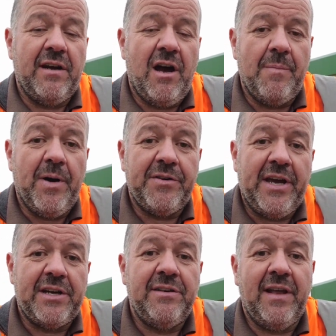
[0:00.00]
higher
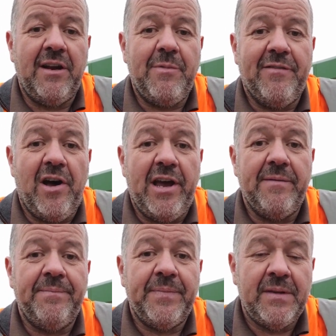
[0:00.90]
potash, and that little bit of
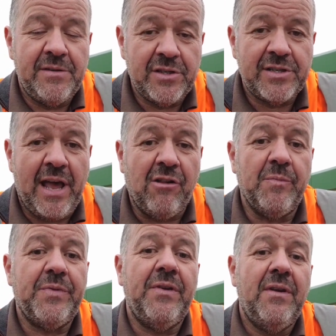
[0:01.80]
iron just
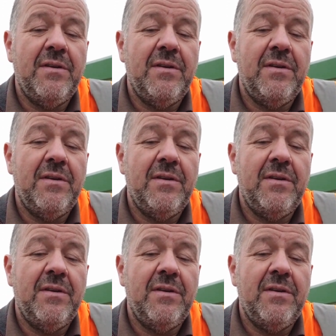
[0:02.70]
helps,